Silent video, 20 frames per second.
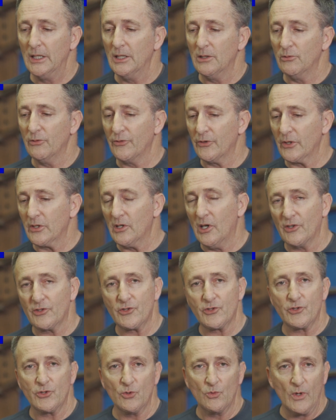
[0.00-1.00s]
with
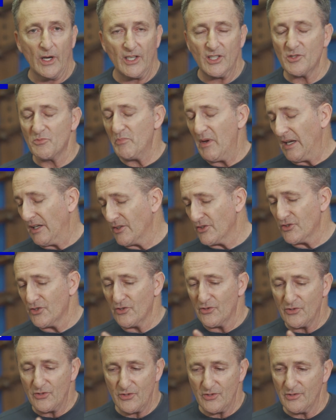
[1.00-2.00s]
regards to weights,
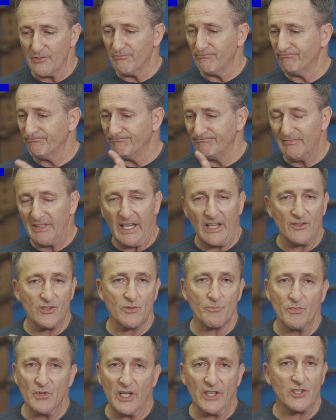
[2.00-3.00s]
balances,
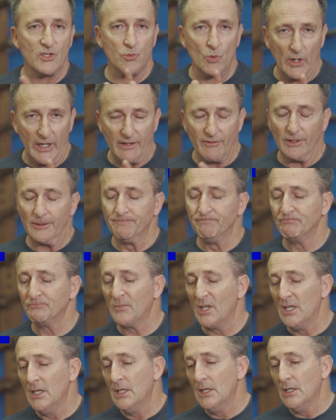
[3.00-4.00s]
lengths, breadths, whatever.
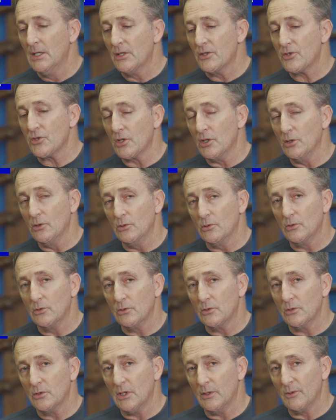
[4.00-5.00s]
So
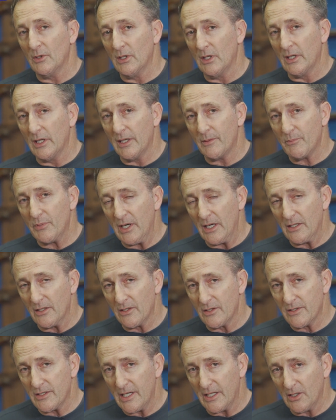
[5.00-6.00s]
I'm going to let
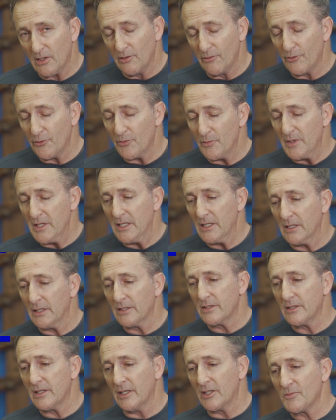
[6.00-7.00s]
Brandon take over from here
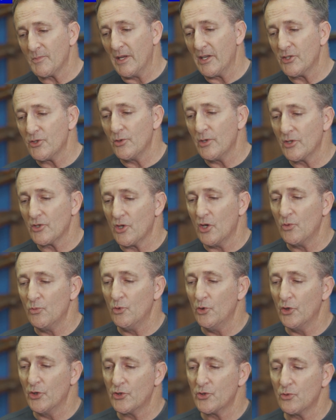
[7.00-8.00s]
and explain to you in his own
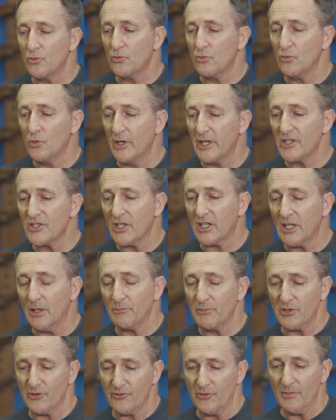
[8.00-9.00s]
words what he's
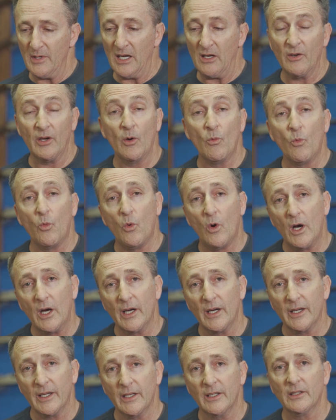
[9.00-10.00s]
accomplished from now and
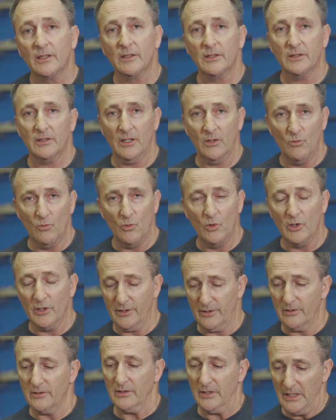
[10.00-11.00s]
why and
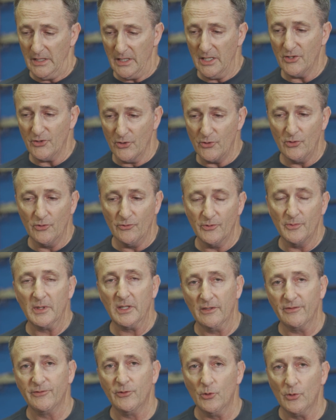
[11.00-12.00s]
what he needs to do from
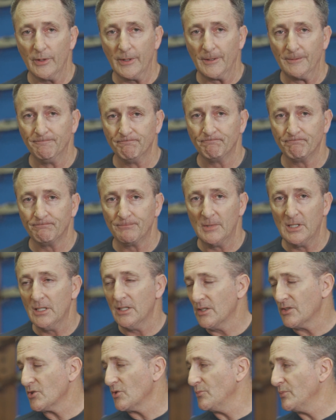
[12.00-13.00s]
here forward.
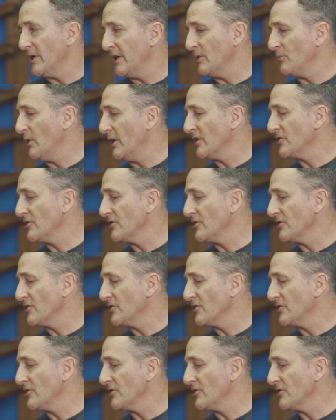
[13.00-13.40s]
So Brandon, why